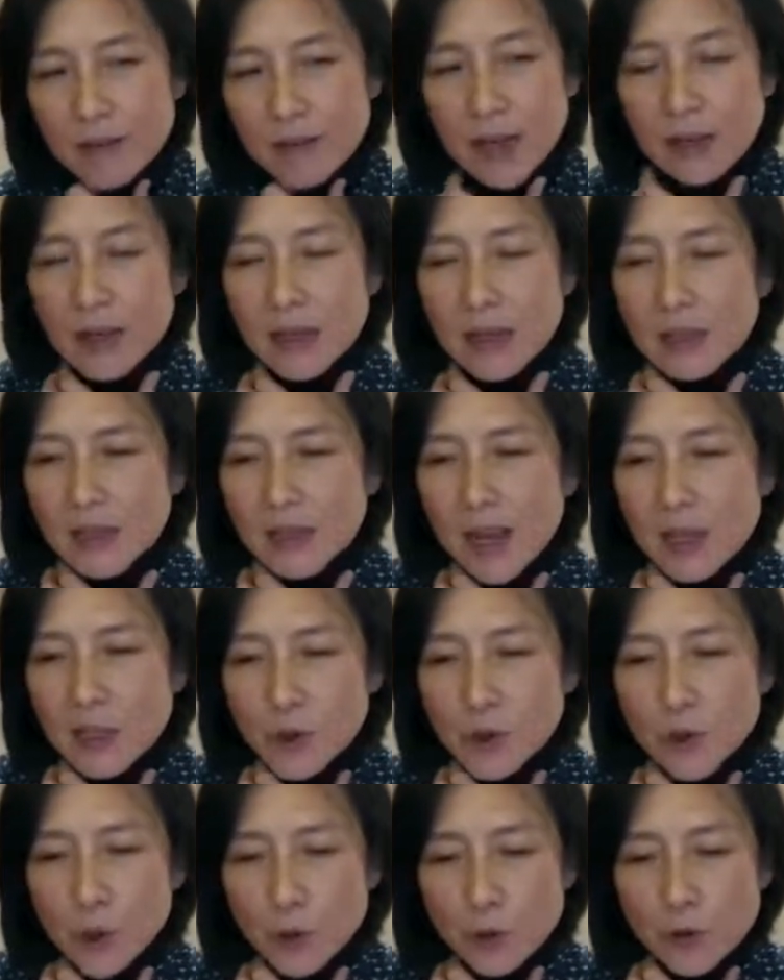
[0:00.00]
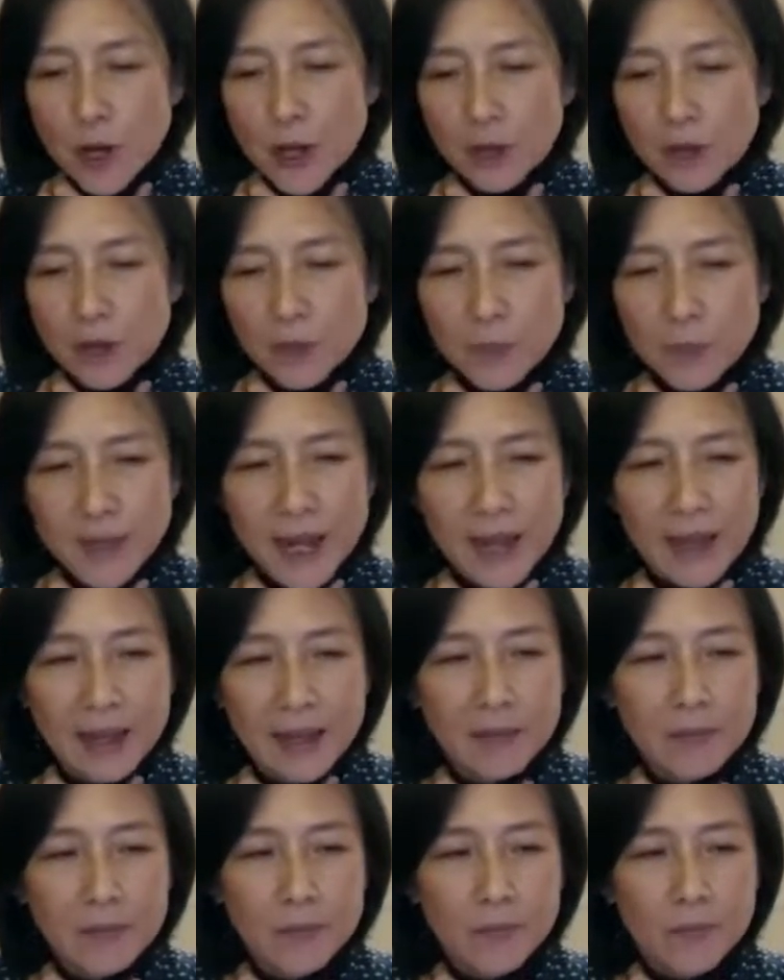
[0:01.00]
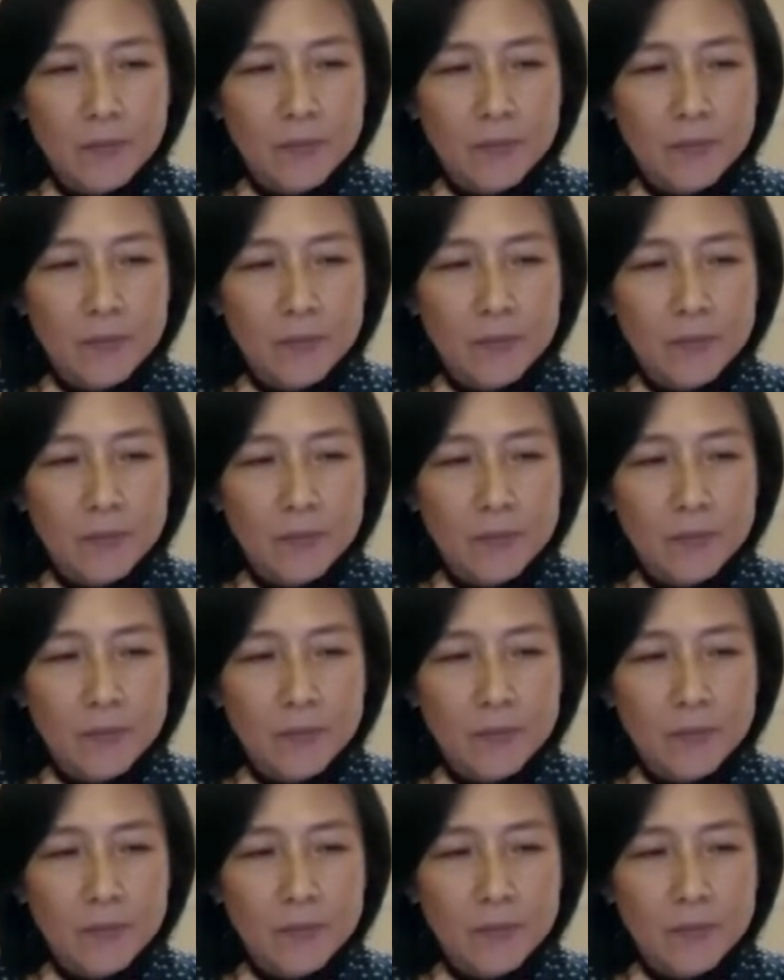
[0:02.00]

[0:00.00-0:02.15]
and entice children to play.